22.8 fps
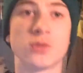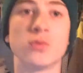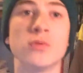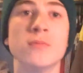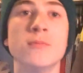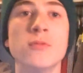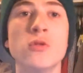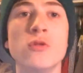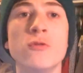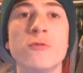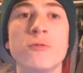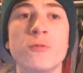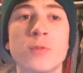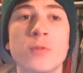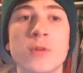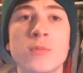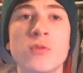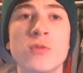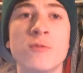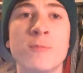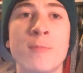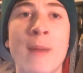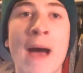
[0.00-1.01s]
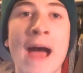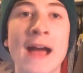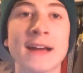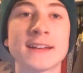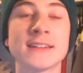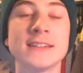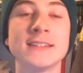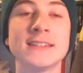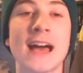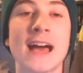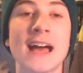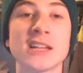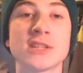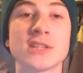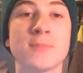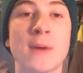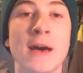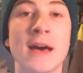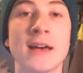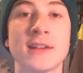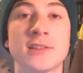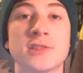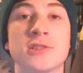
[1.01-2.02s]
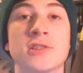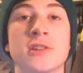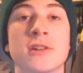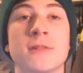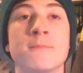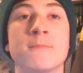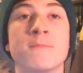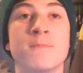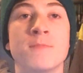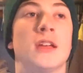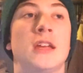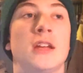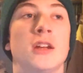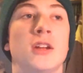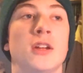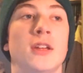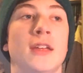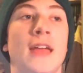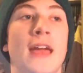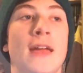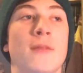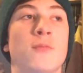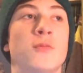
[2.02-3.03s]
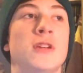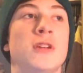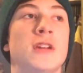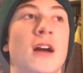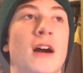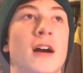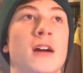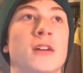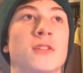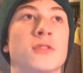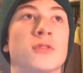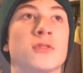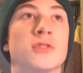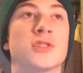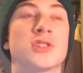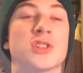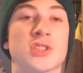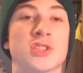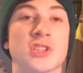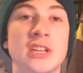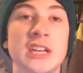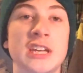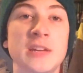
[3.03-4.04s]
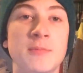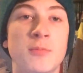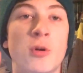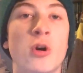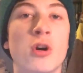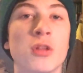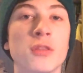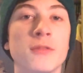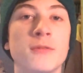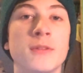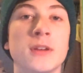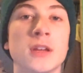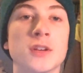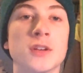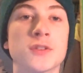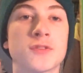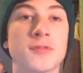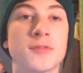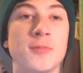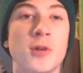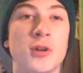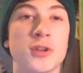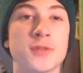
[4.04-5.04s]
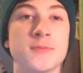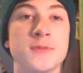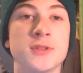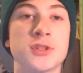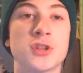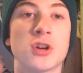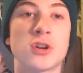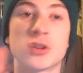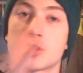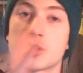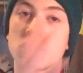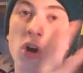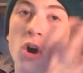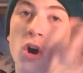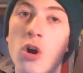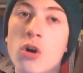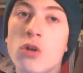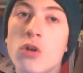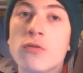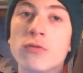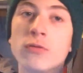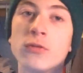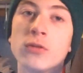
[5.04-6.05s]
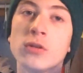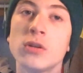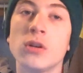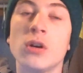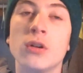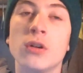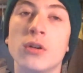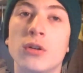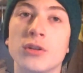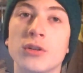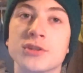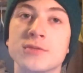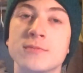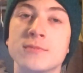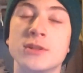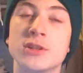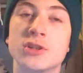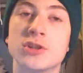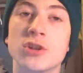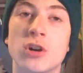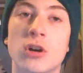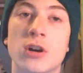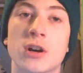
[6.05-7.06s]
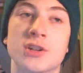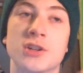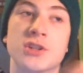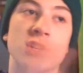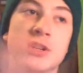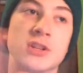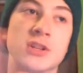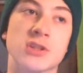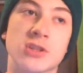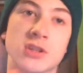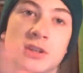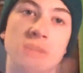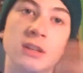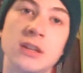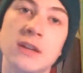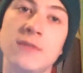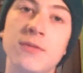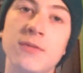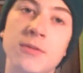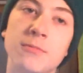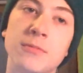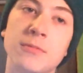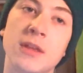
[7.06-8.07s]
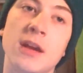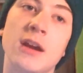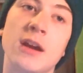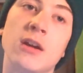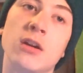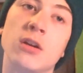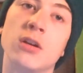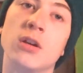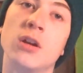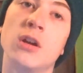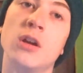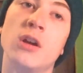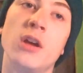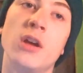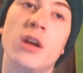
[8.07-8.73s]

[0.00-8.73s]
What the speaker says: So we move back to Dad's Pasta here, and we either just keep all the videos from Ultimate Josh over on Ultimate Josh and just leave them there,